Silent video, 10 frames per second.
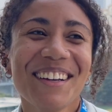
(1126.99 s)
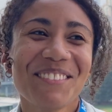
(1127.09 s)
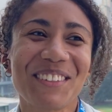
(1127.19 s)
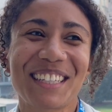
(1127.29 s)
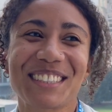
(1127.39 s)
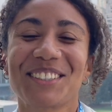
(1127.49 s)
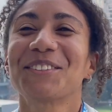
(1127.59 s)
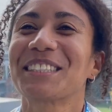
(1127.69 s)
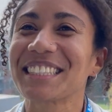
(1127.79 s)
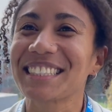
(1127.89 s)
because those
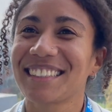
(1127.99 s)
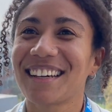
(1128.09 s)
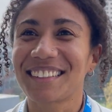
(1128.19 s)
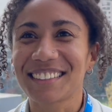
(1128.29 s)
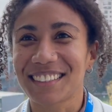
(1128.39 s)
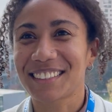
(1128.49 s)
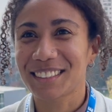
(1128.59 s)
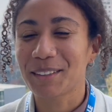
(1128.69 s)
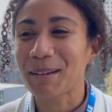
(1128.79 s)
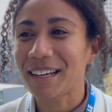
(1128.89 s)
things cannot exist in
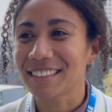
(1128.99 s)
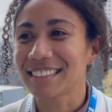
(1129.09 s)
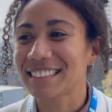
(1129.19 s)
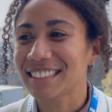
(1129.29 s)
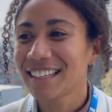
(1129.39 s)
a balance.